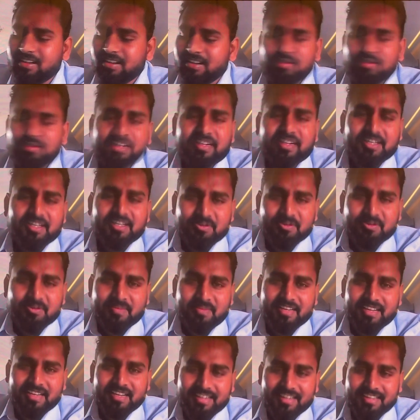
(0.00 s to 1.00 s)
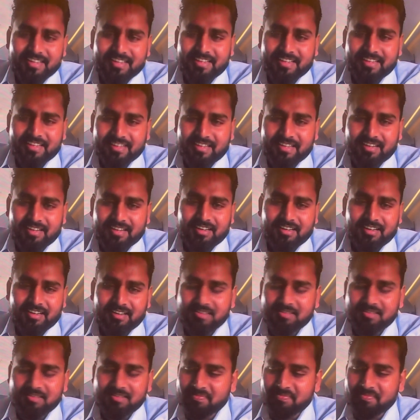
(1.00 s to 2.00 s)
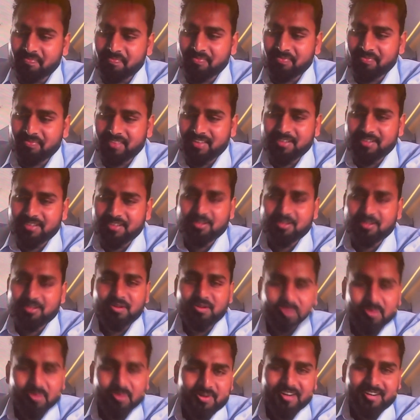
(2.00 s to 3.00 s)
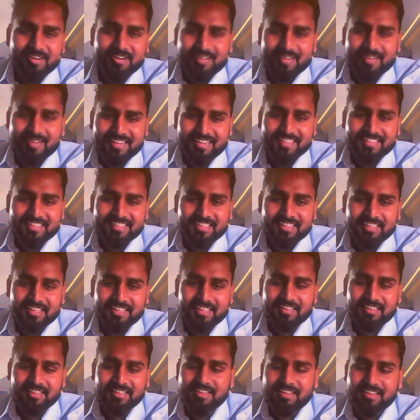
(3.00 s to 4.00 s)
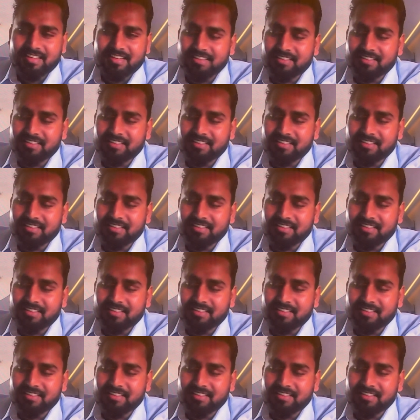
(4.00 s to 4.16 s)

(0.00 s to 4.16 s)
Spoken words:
no need to make any note or anything.